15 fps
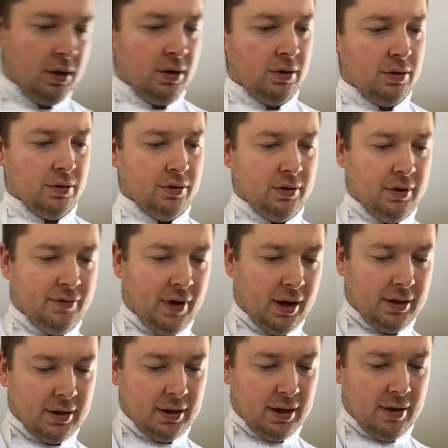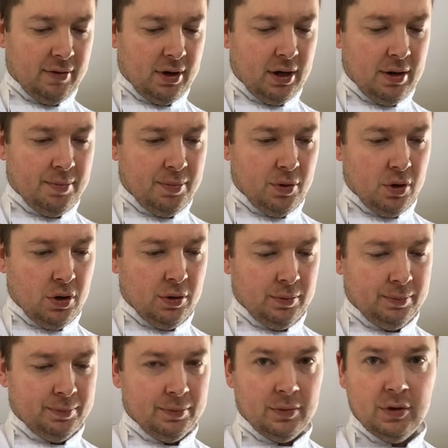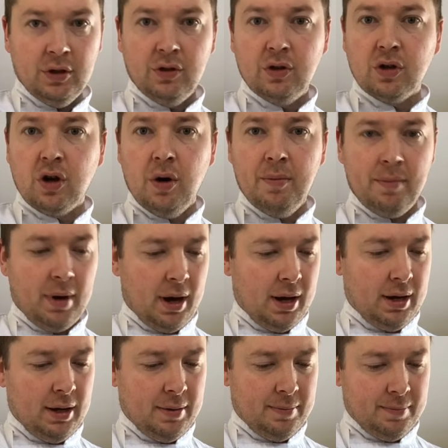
So sieve that together in a bowl just to combine it.